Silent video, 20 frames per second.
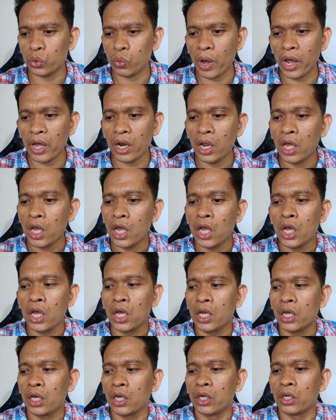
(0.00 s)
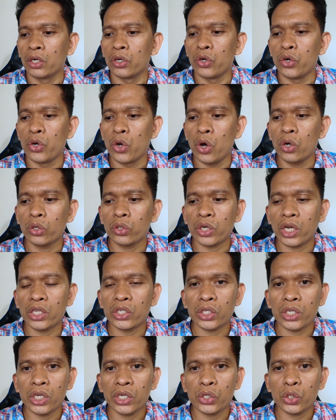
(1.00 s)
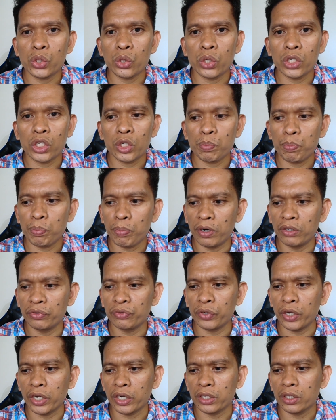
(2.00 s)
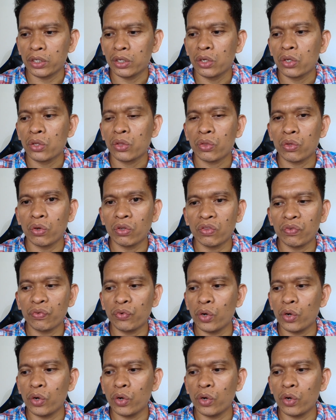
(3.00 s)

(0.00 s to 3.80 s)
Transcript: While no translation is perfect, thoughtful